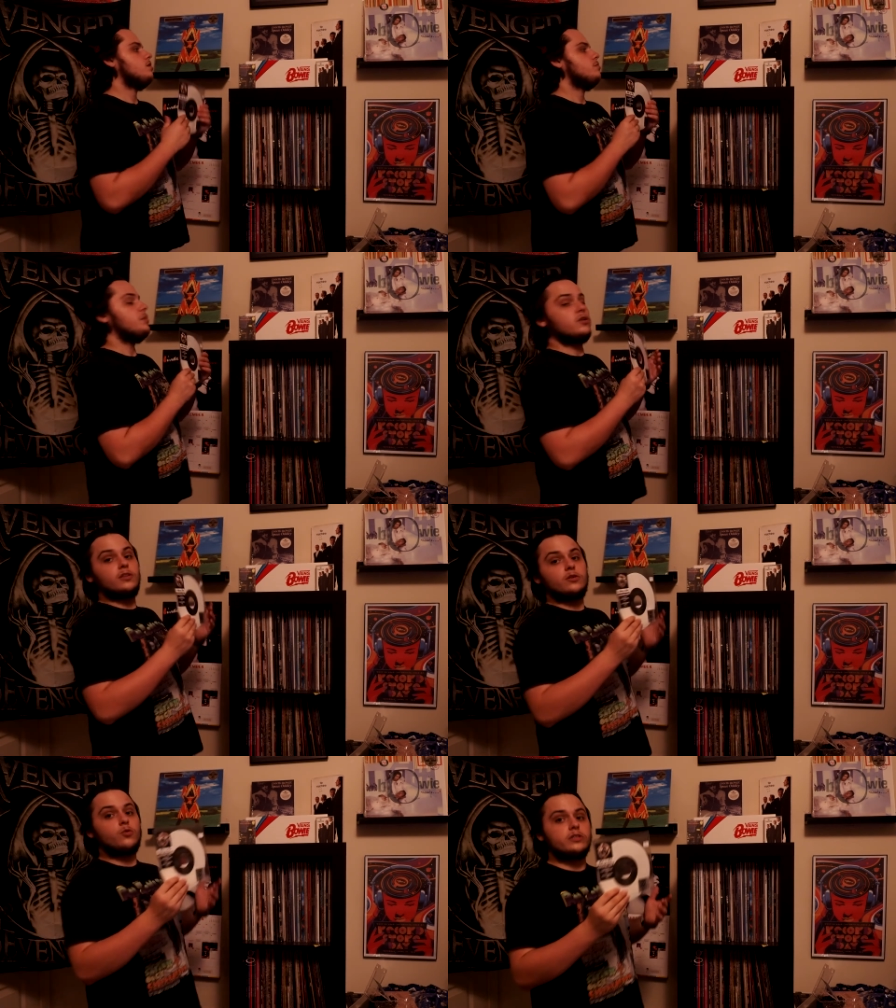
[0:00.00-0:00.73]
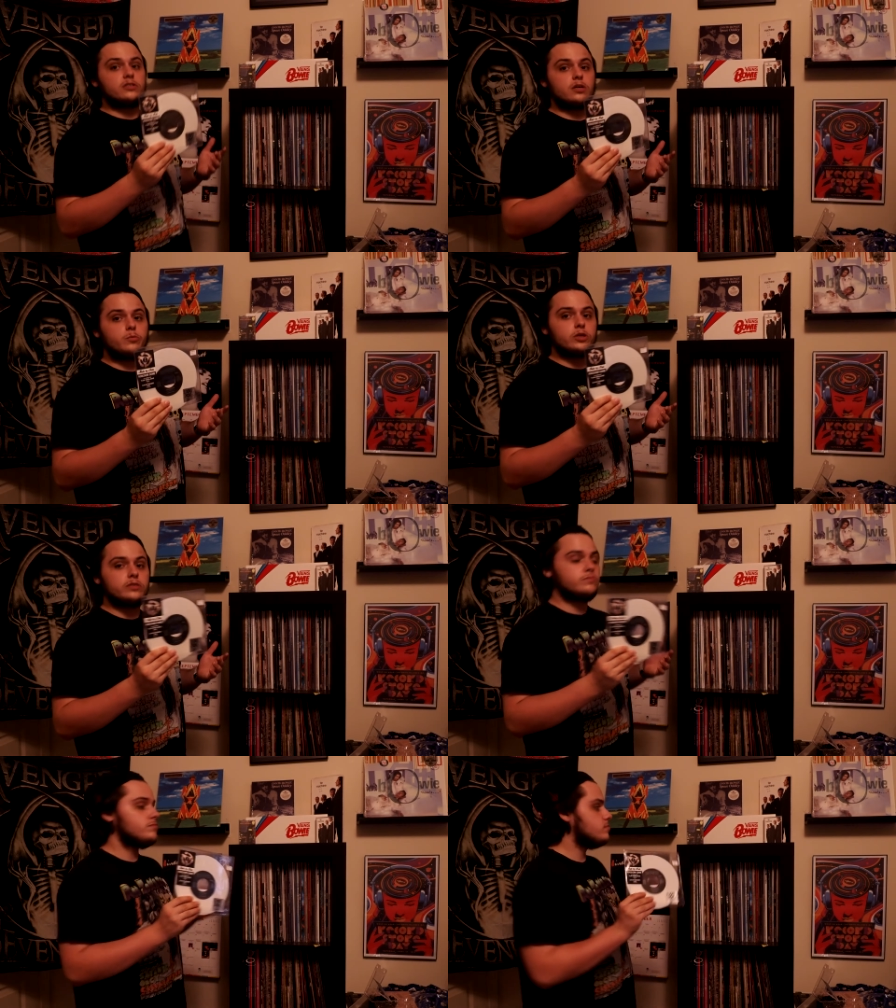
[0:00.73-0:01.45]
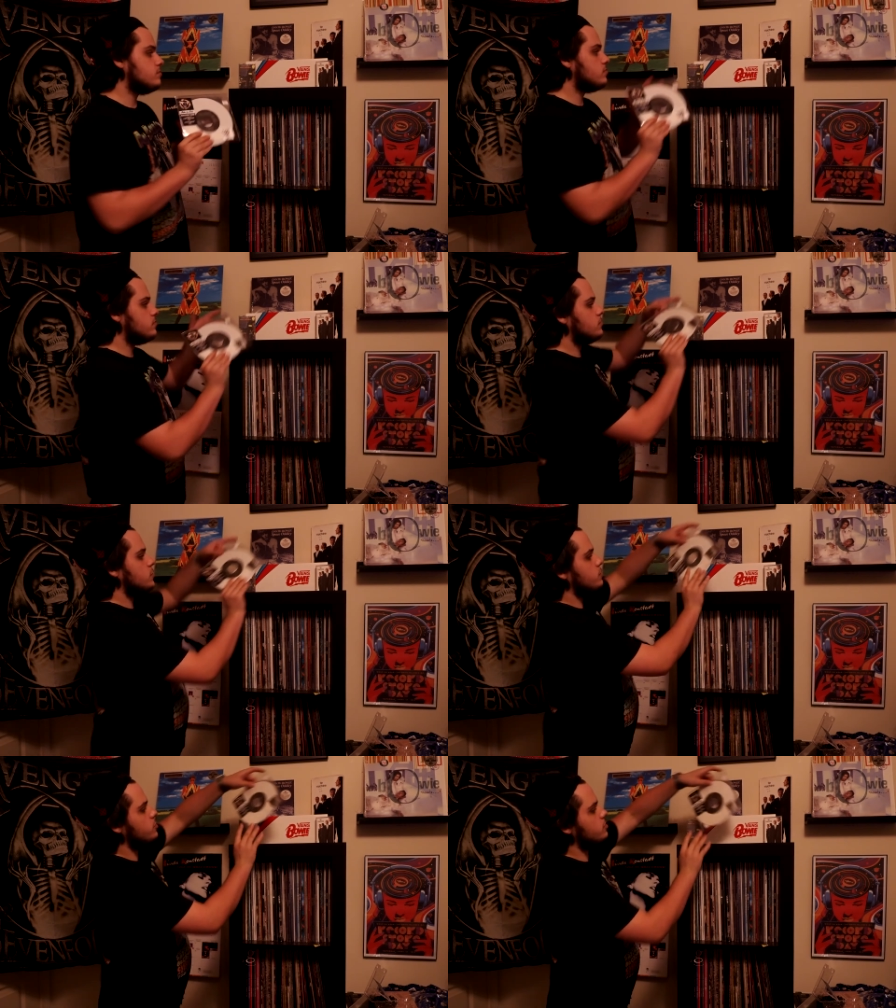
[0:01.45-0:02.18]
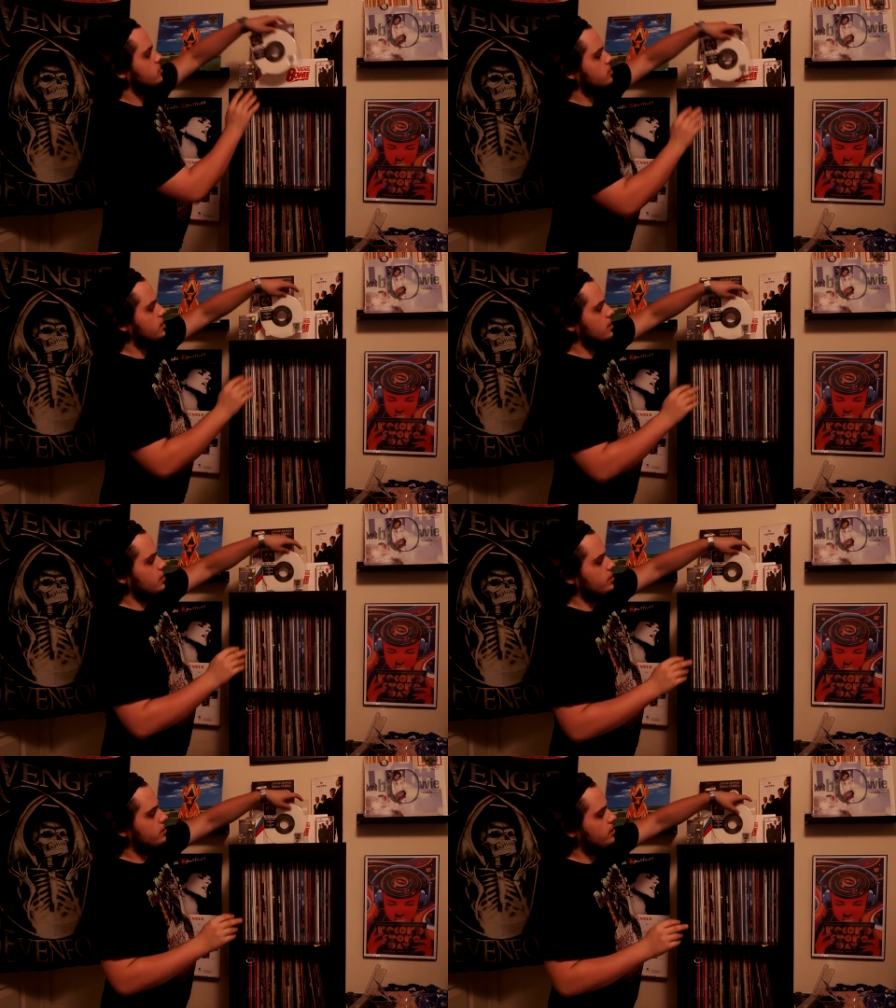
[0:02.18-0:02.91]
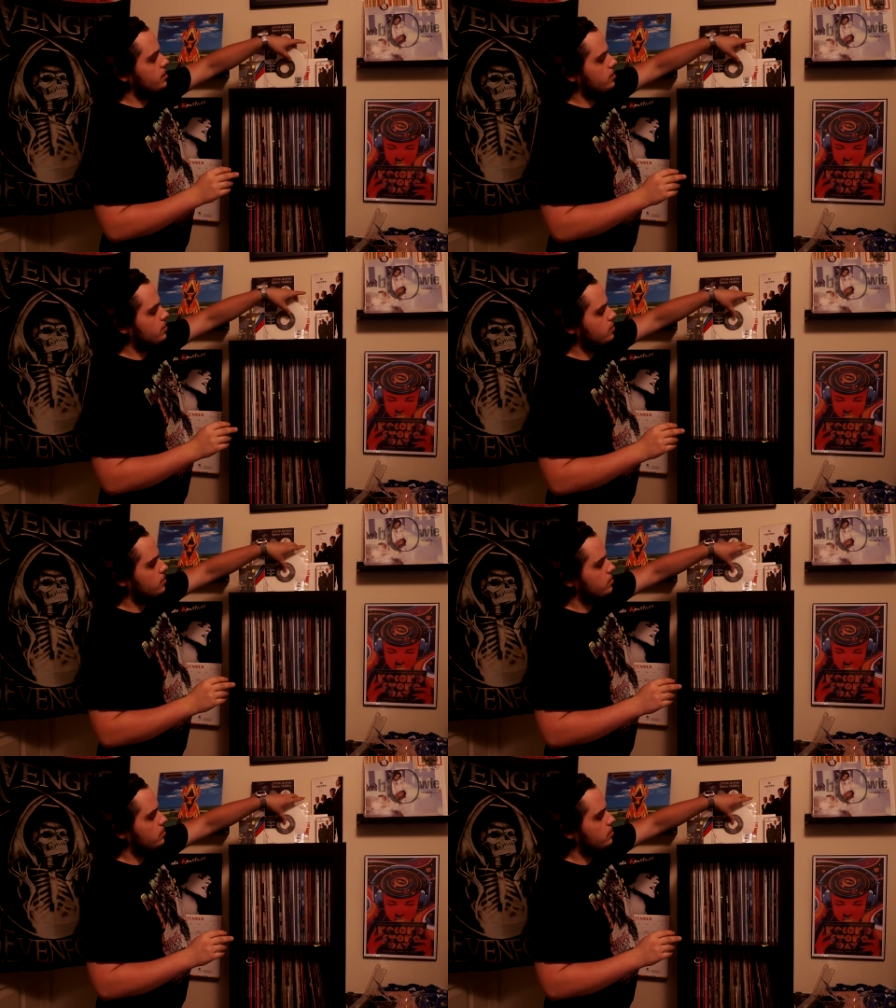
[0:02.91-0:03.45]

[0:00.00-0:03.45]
better than going to Subway. So I'm just gonna set that right there.